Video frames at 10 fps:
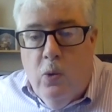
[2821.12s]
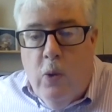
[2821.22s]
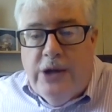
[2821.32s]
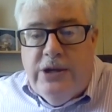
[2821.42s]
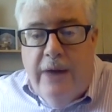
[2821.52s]

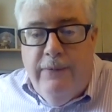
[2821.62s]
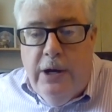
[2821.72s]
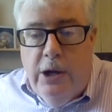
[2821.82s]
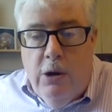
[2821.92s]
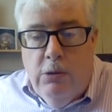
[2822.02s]
watch that
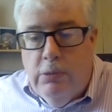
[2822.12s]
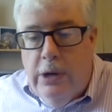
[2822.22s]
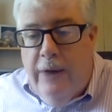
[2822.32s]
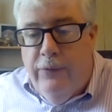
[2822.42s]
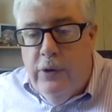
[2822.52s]
video
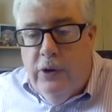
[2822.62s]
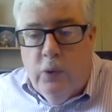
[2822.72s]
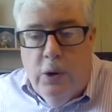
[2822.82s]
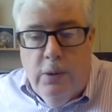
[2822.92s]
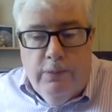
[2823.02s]
after
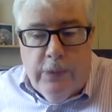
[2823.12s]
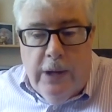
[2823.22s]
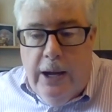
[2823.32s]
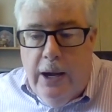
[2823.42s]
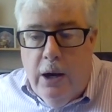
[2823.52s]
this one,
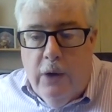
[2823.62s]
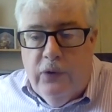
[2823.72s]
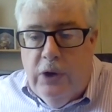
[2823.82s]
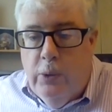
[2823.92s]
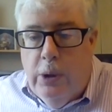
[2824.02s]
and I'll
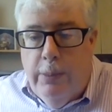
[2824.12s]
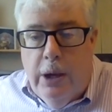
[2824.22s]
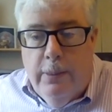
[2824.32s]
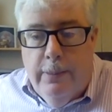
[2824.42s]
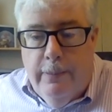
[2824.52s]
see you in a bit.